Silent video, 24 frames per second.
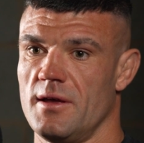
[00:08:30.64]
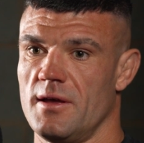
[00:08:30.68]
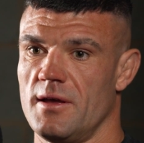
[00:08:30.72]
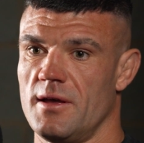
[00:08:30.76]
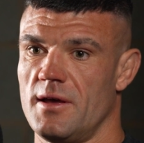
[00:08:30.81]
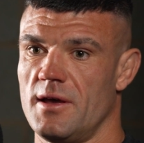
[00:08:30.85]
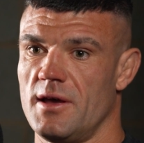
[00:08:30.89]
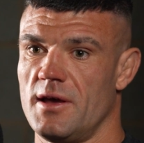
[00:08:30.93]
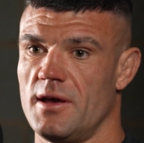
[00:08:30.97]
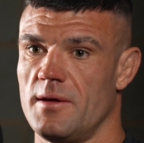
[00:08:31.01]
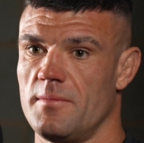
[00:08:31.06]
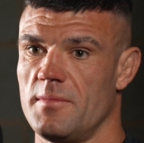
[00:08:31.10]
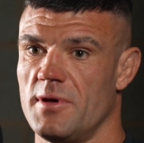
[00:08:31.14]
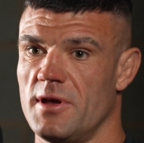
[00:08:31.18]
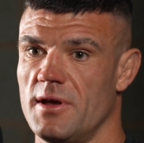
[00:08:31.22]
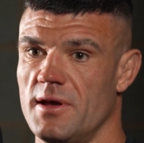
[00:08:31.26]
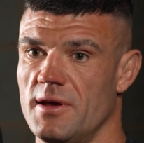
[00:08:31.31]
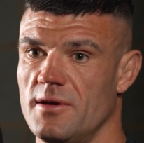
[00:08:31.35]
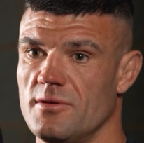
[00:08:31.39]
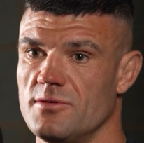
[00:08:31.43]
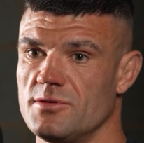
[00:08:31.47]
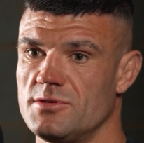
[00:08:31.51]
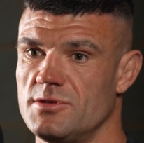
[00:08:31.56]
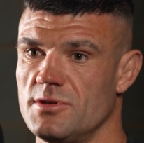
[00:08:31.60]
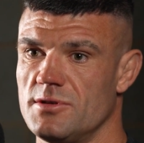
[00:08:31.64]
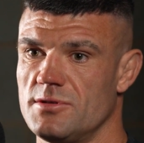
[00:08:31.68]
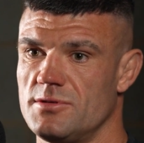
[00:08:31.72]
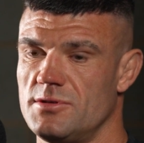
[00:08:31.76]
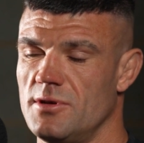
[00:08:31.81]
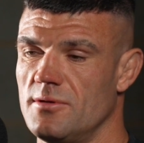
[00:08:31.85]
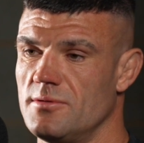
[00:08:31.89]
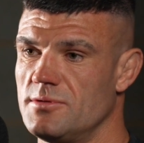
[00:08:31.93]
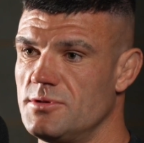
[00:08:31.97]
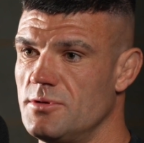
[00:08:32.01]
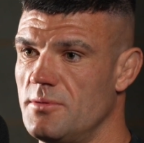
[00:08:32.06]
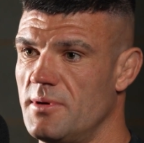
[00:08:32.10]
it was just
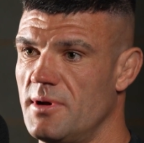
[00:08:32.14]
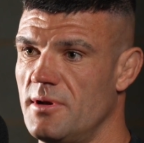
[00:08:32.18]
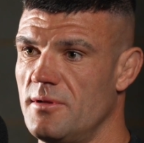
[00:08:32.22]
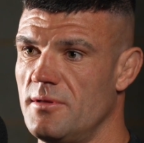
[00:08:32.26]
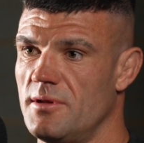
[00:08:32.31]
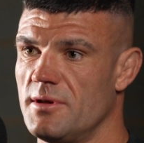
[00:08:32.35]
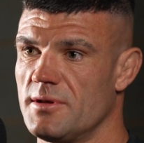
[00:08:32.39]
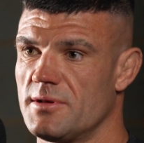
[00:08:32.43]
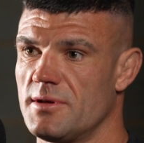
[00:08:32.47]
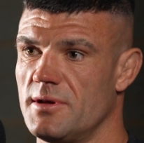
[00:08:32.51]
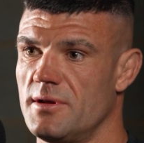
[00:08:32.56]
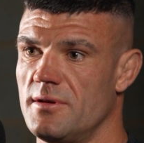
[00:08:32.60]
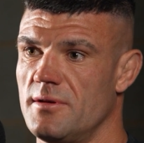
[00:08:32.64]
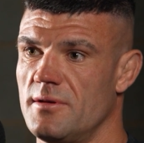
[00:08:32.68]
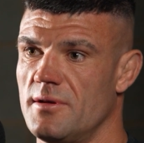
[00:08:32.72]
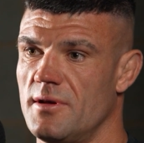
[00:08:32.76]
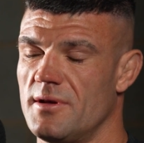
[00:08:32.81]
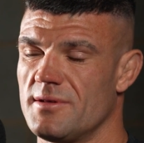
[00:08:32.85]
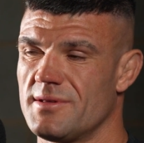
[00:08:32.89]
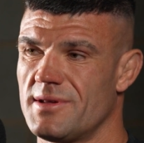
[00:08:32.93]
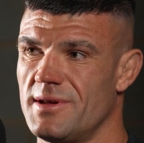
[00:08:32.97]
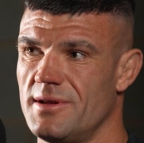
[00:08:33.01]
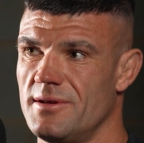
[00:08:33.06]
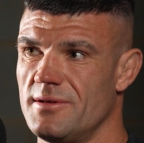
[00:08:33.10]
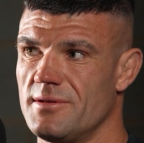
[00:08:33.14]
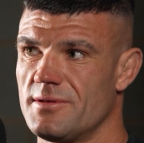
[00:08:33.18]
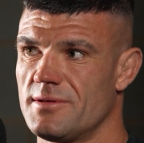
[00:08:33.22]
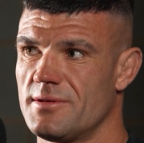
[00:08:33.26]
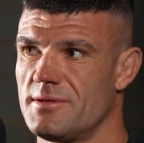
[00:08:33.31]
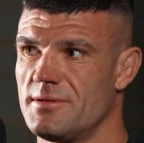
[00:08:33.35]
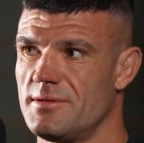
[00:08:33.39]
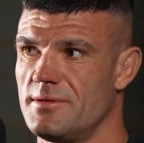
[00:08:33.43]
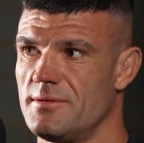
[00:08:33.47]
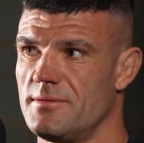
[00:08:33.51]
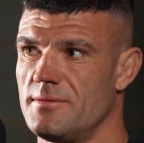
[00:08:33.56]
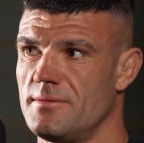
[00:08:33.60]
due to illness. And
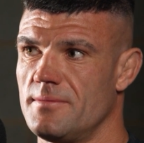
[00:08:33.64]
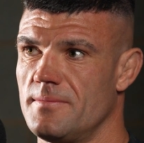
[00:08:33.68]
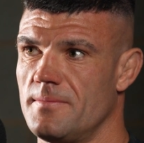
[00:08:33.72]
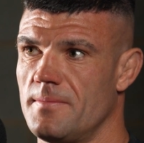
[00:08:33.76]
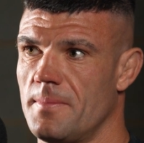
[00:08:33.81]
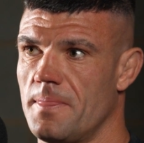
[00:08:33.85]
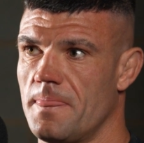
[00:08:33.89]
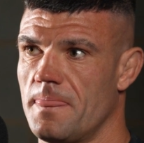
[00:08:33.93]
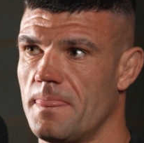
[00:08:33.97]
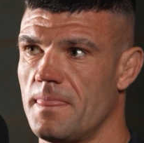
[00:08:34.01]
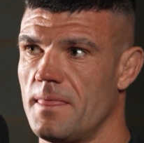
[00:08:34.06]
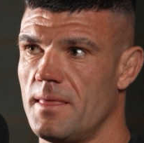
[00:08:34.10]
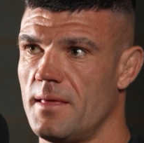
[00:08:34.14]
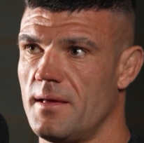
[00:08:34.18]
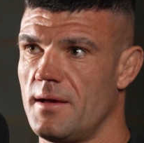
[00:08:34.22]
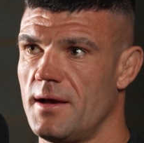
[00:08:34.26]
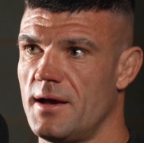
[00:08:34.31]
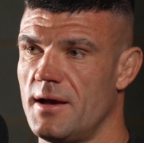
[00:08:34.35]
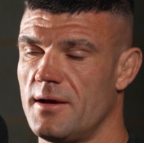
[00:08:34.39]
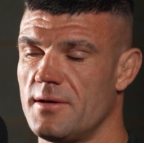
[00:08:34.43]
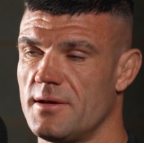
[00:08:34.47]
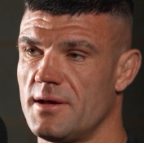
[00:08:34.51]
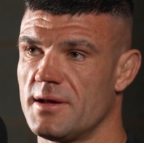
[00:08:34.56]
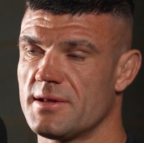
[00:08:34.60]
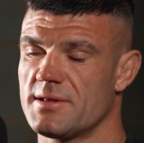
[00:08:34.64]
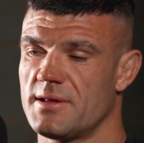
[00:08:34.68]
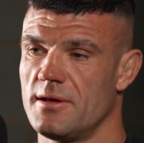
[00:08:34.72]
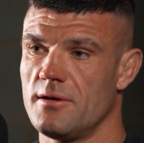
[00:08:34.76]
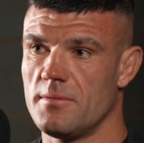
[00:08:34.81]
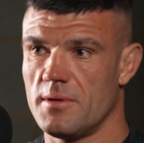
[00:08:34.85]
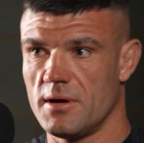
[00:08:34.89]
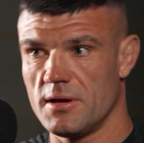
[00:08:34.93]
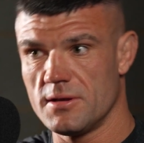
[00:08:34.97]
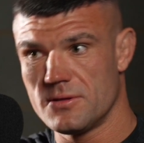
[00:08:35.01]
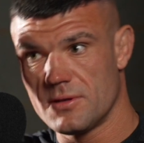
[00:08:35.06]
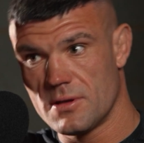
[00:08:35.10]
since I still
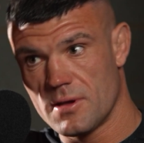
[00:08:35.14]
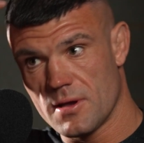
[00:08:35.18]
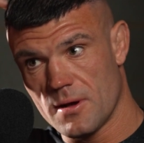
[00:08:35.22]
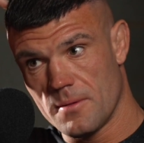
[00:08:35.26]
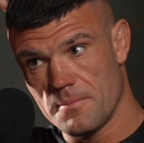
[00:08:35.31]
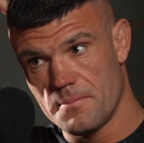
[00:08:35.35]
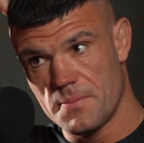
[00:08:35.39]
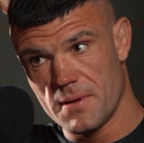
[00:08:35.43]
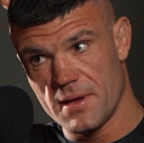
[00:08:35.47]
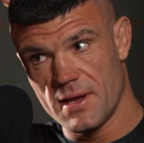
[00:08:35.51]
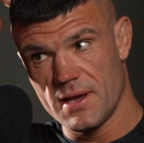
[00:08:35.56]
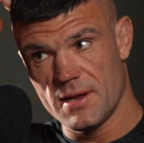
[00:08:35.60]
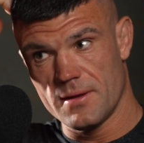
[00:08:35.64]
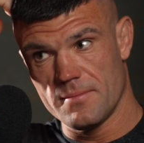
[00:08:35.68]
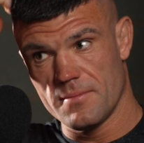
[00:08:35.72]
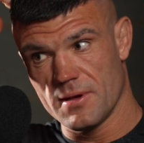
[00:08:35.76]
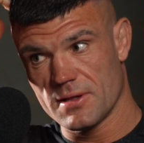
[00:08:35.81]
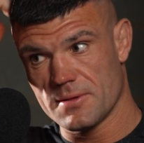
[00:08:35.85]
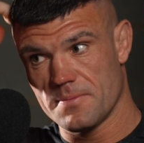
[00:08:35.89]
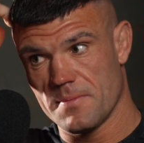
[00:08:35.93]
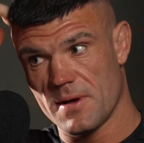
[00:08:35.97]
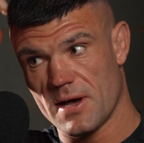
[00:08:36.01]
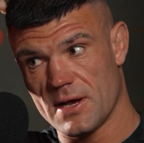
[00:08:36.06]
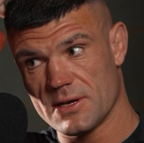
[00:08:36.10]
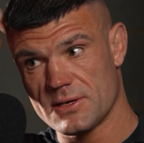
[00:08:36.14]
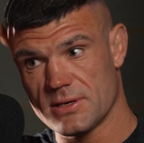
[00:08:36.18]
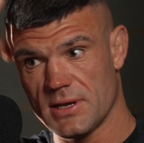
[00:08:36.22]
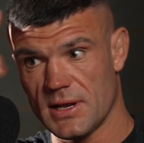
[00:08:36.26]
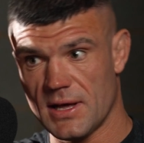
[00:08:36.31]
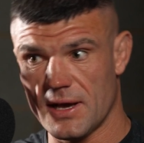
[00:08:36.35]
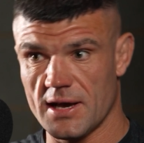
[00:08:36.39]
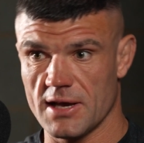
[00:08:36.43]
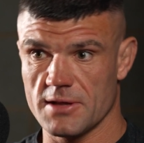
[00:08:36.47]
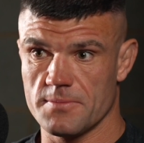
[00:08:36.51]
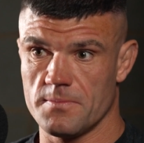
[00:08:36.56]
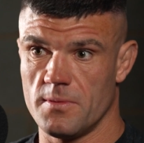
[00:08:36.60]
wanted to compete in mixed martial
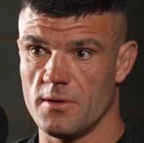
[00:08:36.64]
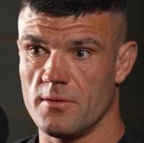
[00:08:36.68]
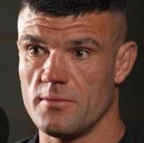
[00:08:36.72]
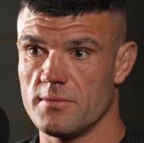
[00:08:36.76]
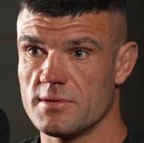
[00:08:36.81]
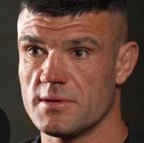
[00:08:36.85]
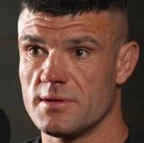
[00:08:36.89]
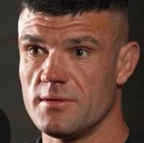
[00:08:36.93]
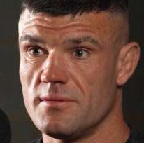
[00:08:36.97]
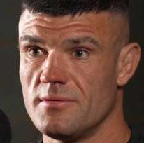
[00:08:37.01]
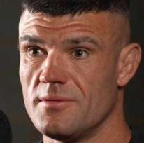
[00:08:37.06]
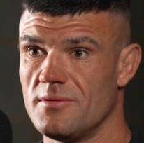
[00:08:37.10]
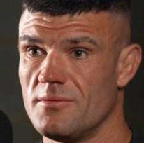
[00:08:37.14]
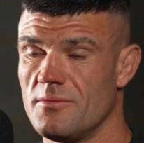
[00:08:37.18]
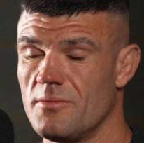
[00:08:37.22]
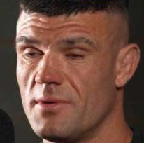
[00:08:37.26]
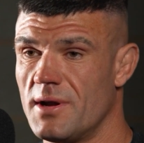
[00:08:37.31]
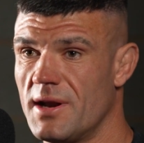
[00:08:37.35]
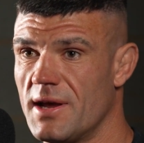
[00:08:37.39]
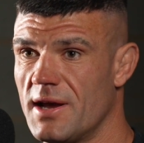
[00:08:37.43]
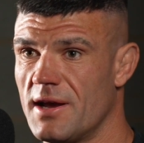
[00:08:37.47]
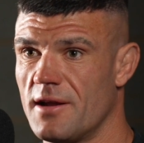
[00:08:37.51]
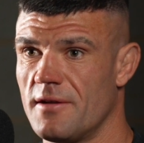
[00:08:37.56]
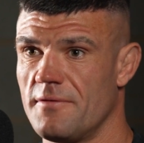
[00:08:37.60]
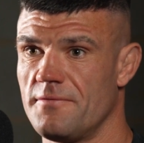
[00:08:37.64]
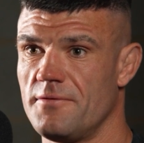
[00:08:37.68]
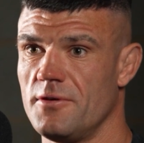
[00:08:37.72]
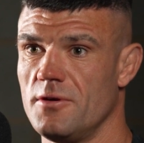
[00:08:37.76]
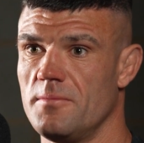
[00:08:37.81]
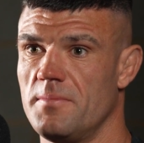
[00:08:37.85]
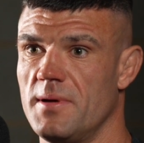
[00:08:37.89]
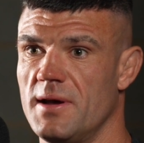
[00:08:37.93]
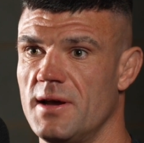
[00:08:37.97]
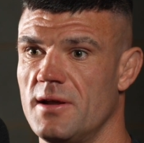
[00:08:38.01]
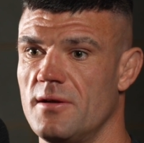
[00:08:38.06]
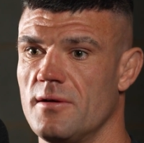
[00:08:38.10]
arts, but when I had a few
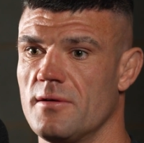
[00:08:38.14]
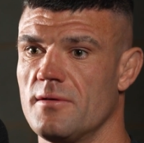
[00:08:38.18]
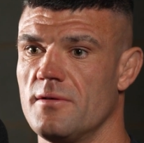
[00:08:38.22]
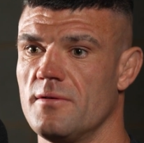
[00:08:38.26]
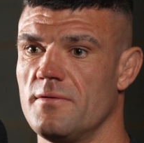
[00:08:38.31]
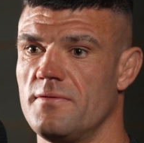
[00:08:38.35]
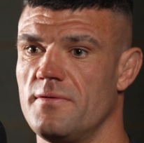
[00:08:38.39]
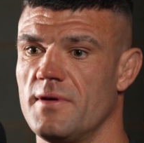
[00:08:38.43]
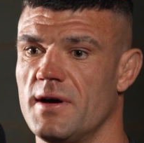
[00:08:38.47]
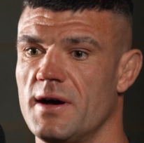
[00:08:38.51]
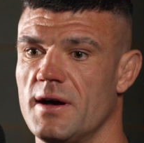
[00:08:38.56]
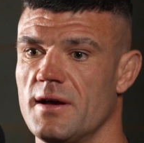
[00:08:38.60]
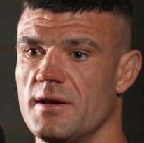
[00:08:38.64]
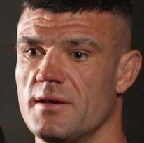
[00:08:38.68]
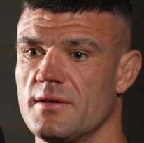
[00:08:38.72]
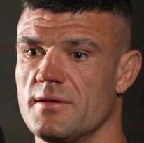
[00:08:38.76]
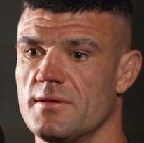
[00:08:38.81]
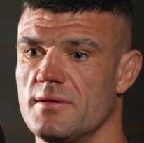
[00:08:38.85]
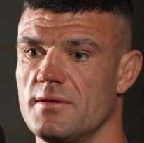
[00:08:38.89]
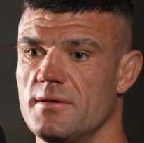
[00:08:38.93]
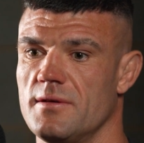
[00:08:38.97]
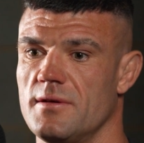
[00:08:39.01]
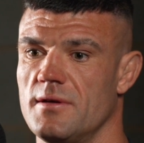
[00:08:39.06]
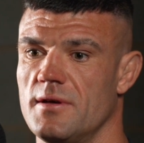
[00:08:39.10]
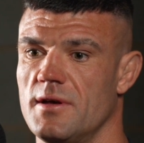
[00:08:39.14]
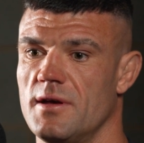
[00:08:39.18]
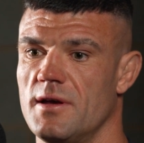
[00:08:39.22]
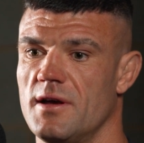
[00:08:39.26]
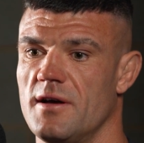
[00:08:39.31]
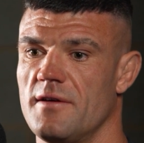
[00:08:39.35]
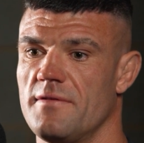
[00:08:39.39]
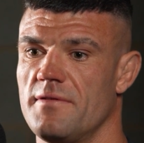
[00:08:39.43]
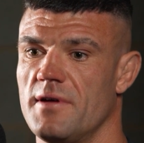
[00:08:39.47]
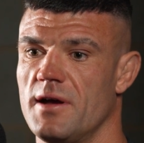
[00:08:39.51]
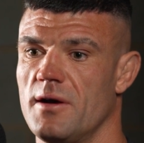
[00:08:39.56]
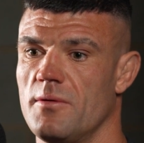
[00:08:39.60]
bare knuckle fights,
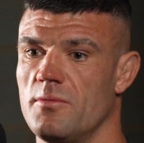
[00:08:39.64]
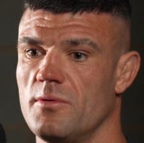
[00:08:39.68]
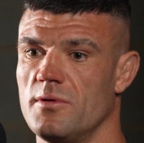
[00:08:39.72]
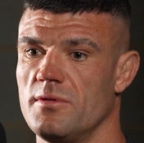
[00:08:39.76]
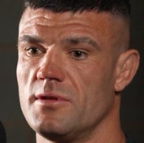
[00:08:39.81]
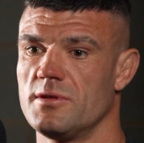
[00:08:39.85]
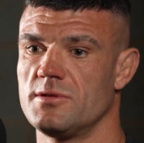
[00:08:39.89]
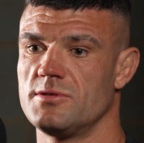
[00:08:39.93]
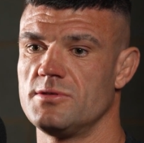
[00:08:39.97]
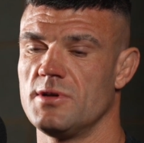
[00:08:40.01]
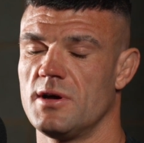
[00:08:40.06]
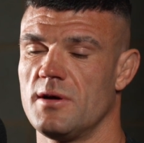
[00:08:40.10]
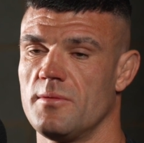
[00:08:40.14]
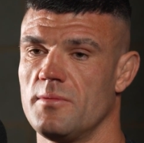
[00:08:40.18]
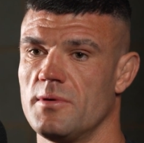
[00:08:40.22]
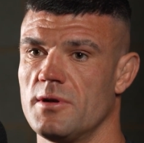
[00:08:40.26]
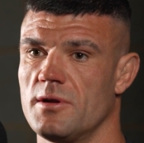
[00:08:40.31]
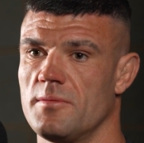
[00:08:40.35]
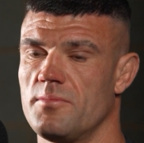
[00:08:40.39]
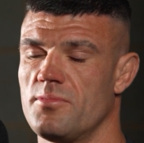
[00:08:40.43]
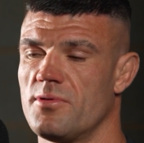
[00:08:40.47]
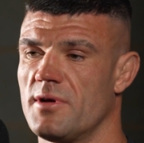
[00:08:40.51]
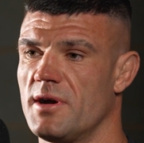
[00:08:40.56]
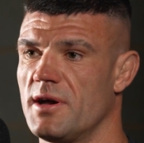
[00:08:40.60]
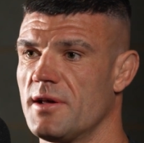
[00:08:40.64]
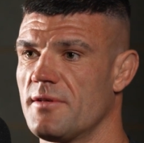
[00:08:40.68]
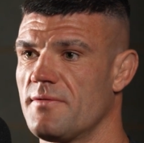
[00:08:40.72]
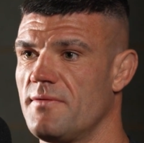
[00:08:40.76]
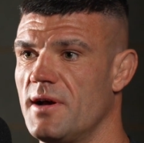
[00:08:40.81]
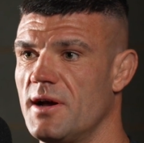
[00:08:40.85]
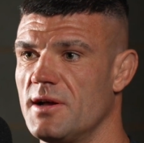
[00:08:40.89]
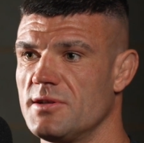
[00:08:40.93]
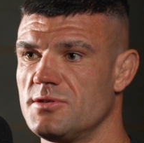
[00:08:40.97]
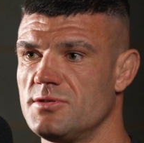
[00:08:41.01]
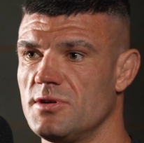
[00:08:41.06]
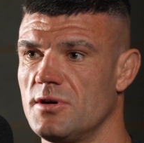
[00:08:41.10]
I won a prize
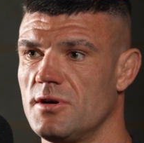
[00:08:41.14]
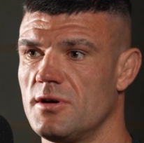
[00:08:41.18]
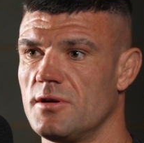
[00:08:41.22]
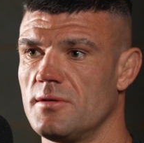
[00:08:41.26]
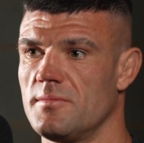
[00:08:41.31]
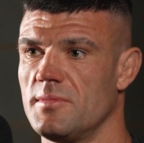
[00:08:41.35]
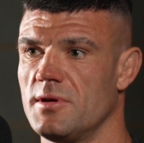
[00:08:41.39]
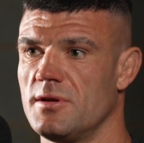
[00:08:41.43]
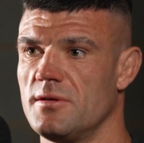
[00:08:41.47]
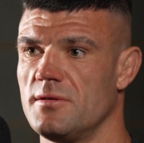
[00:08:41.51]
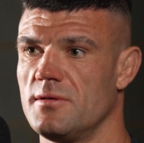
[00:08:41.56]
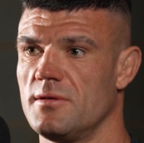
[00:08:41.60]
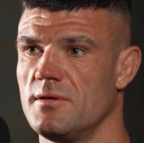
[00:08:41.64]
fighter tournament.